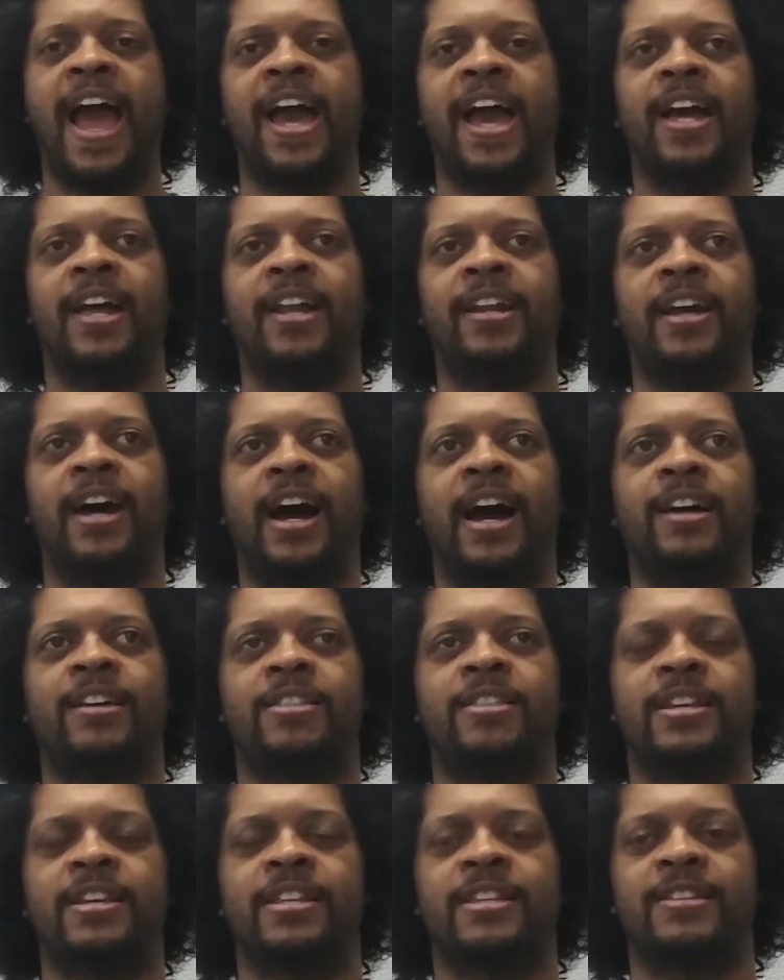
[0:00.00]
And
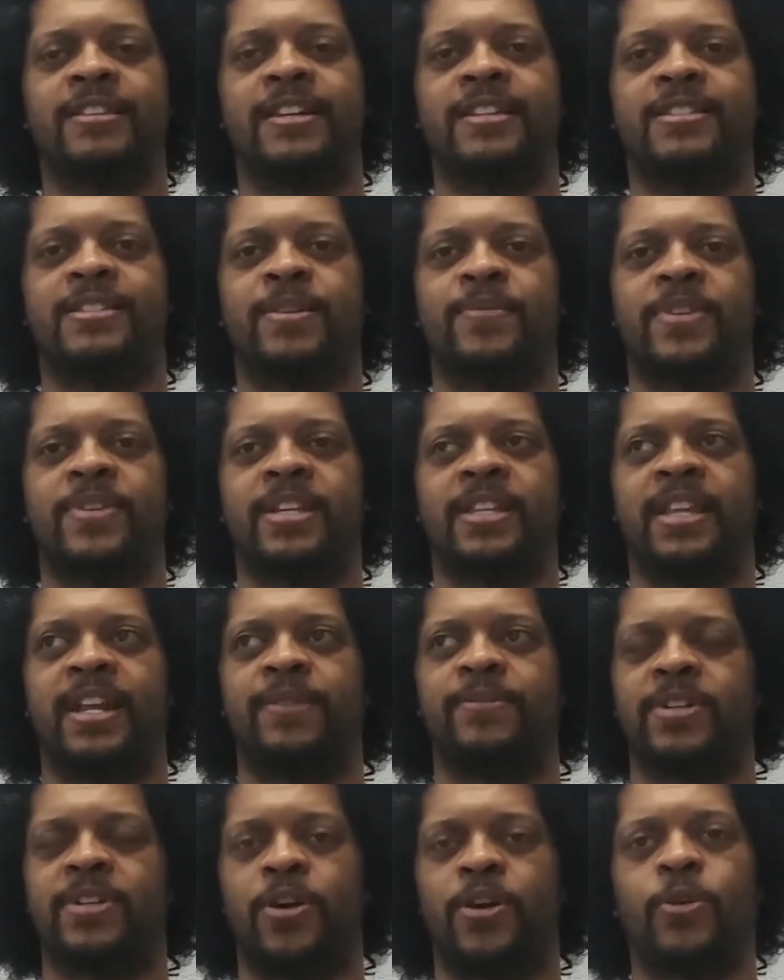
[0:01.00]
I think that that's
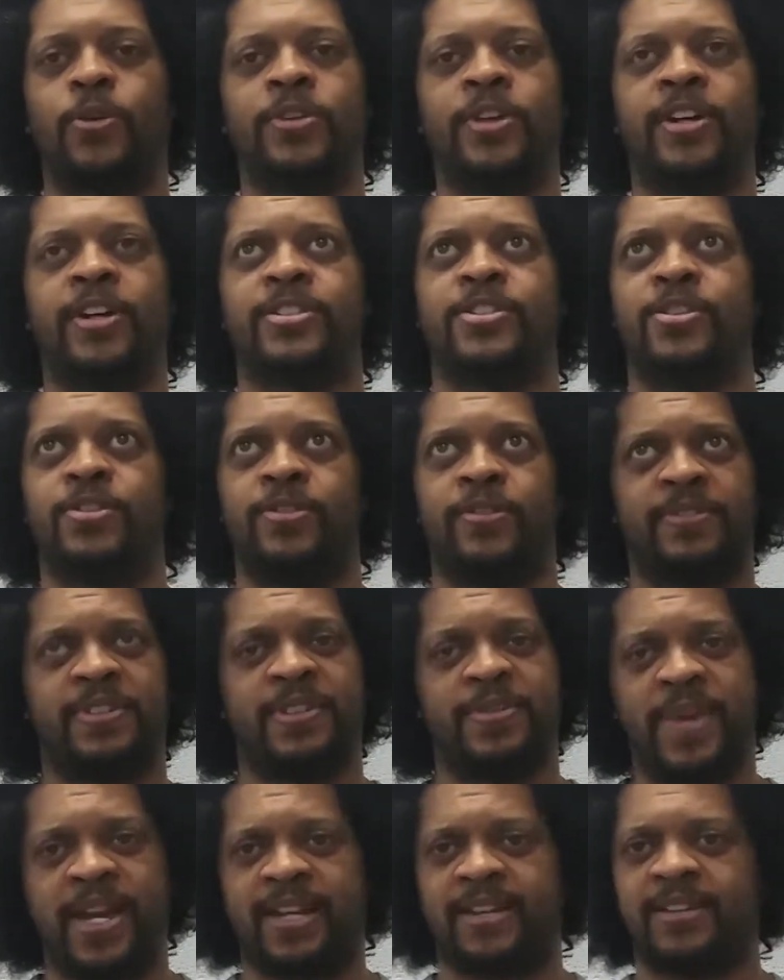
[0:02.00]
something that I'm gonna hold on to.
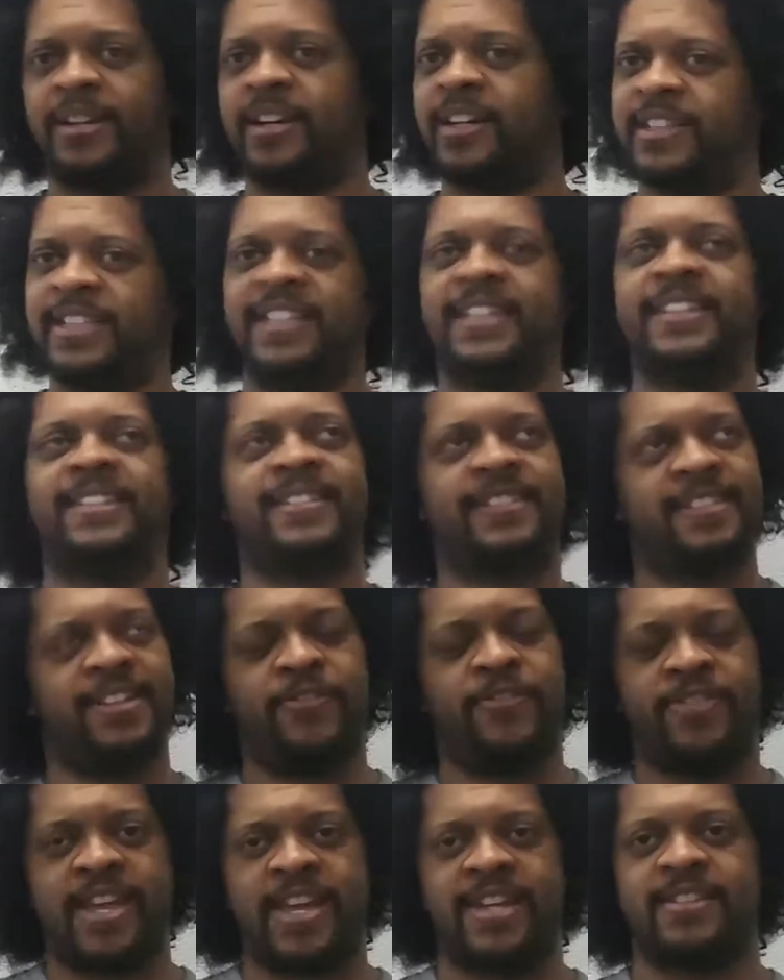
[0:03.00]
I'm gonna make a
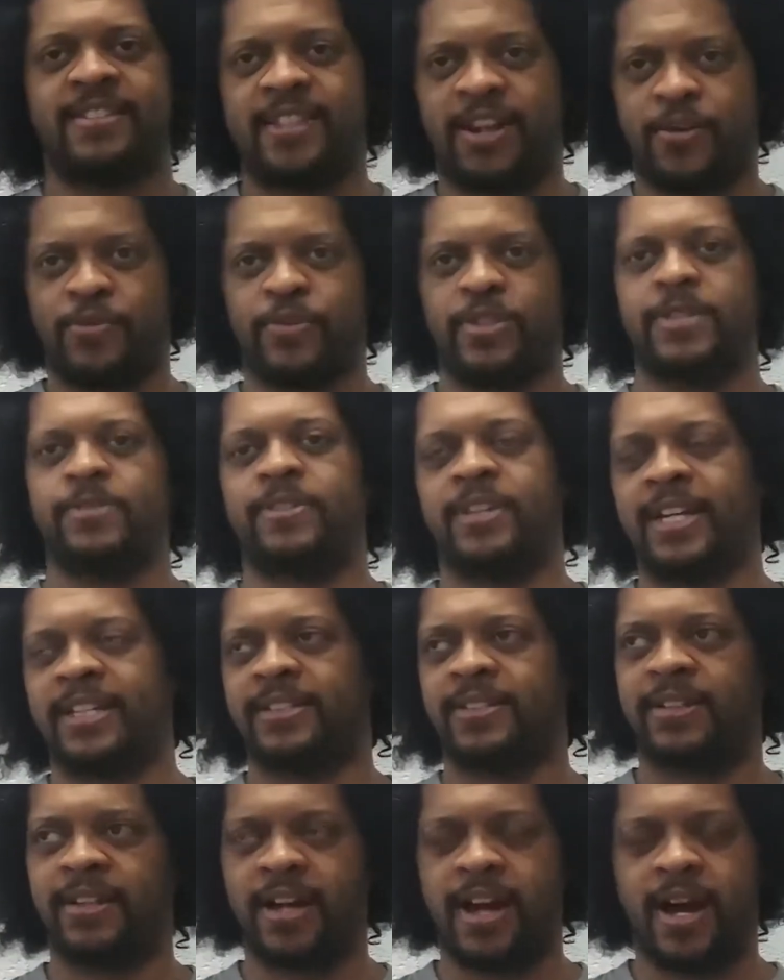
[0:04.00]
list of things that I really
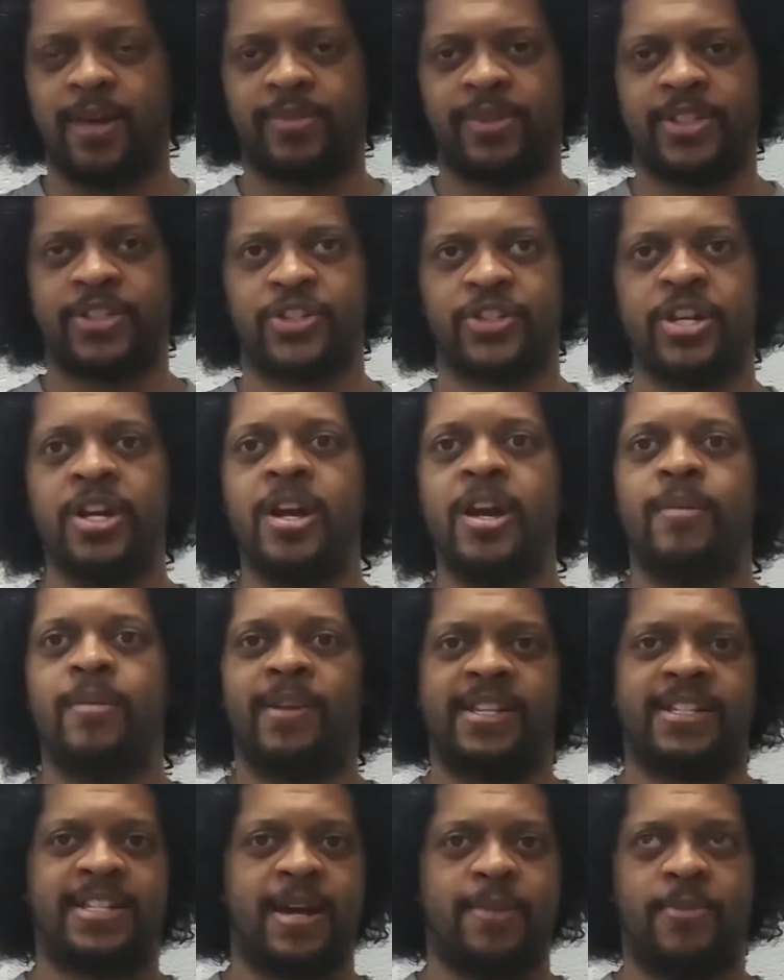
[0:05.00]
would like to accomplish
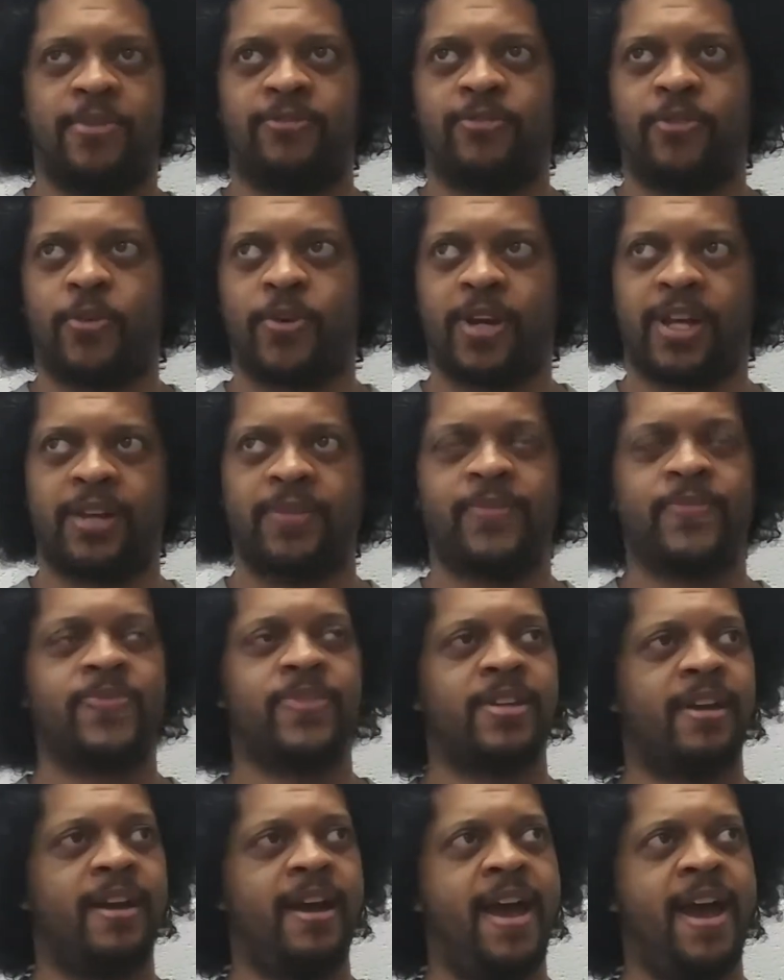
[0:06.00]
by the time I'm 40,
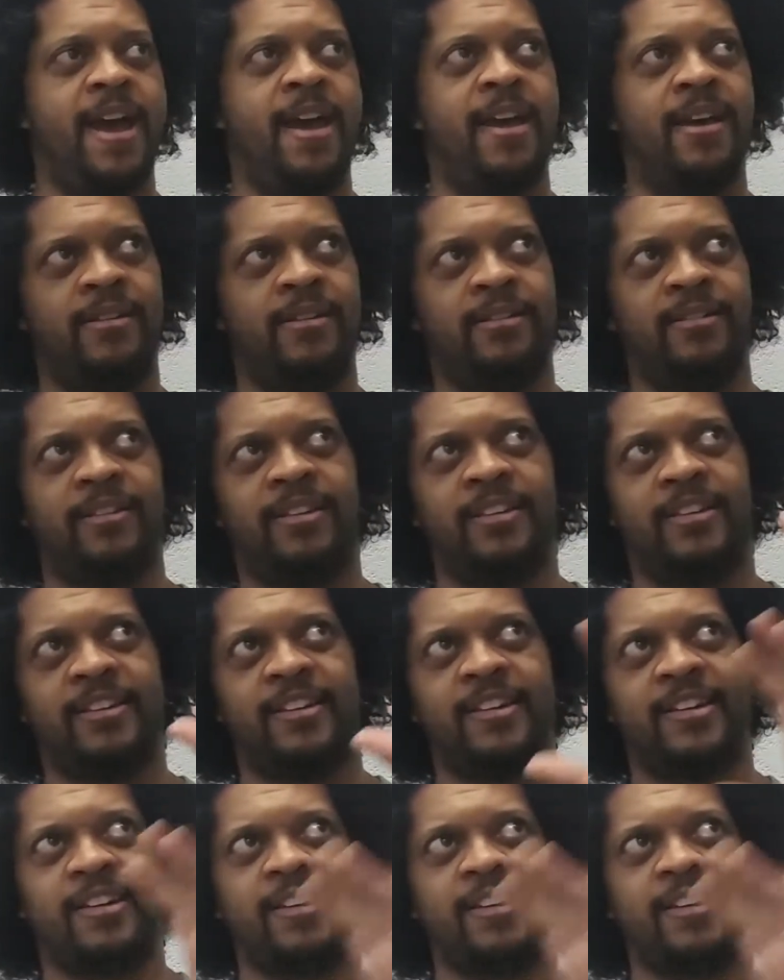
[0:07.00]
and